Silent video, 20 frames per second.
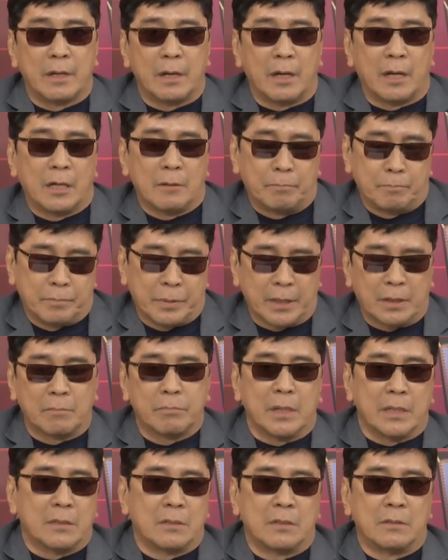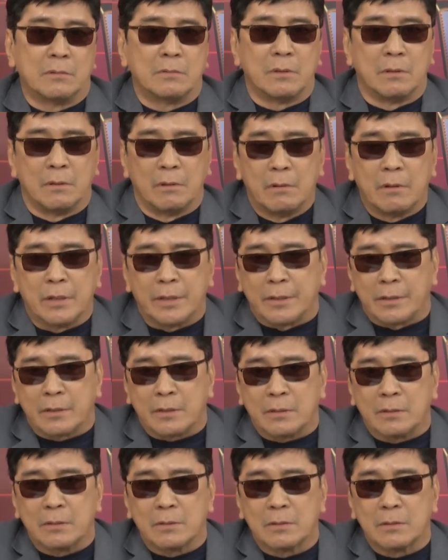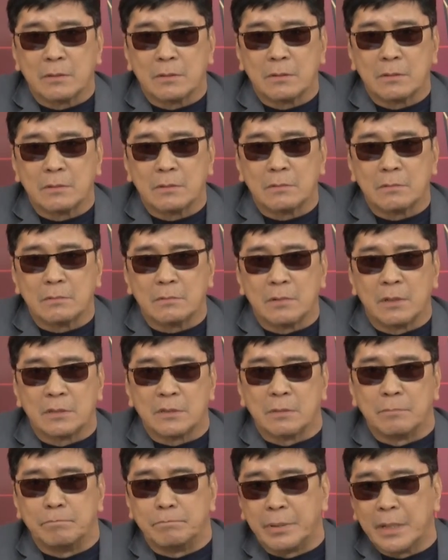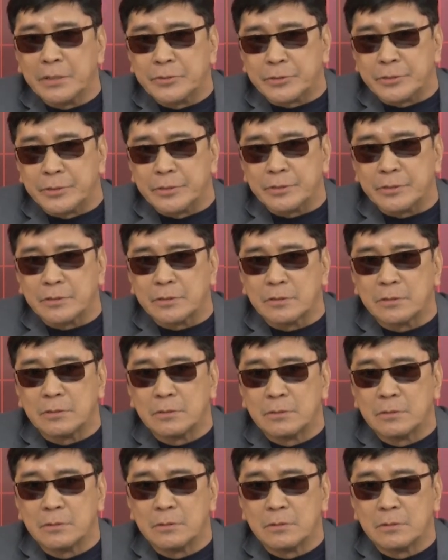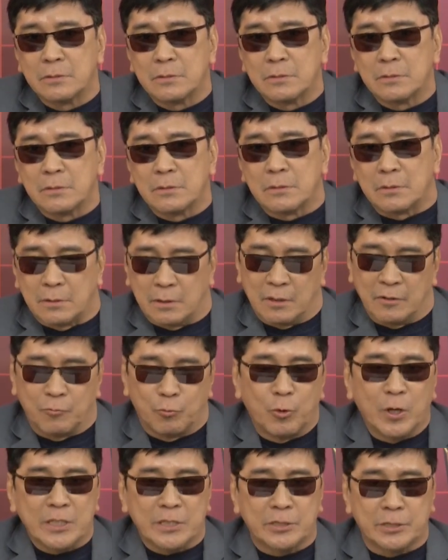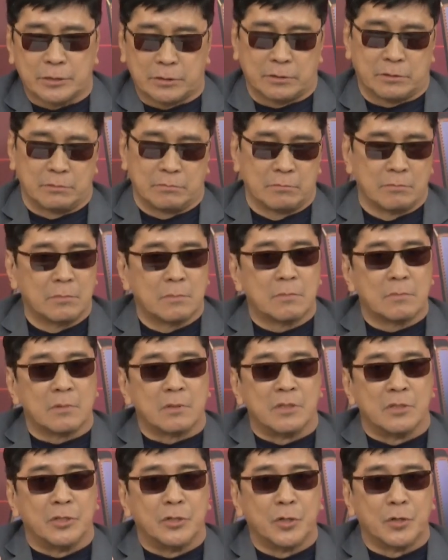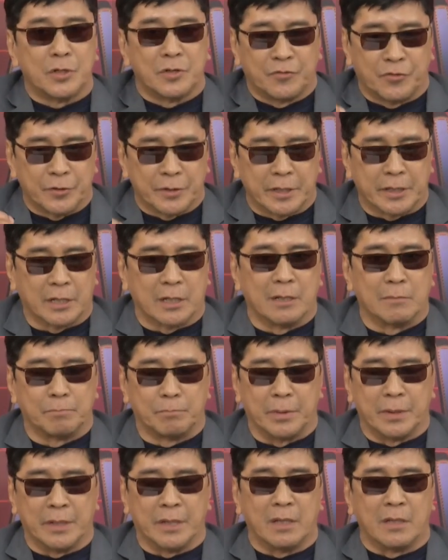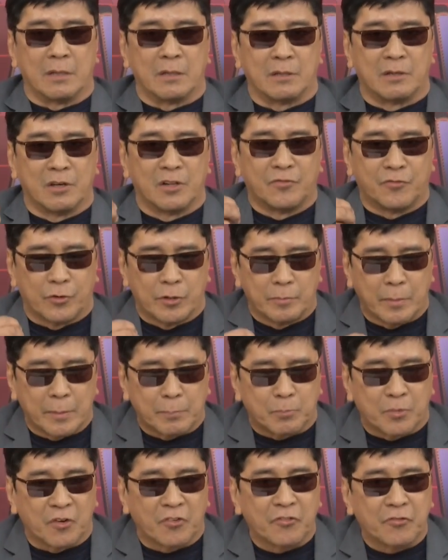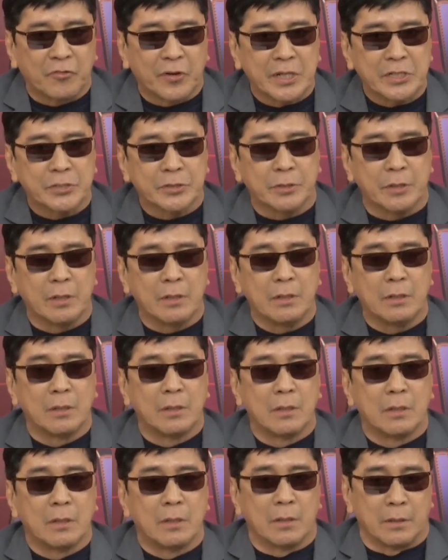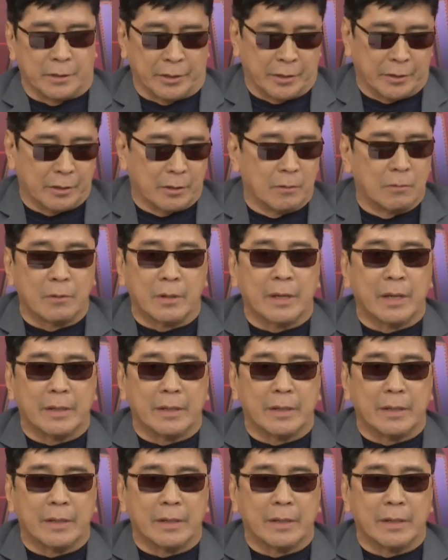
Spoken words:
I picked my own lawyer on the basis of what's good for the company, good for my professional, you know,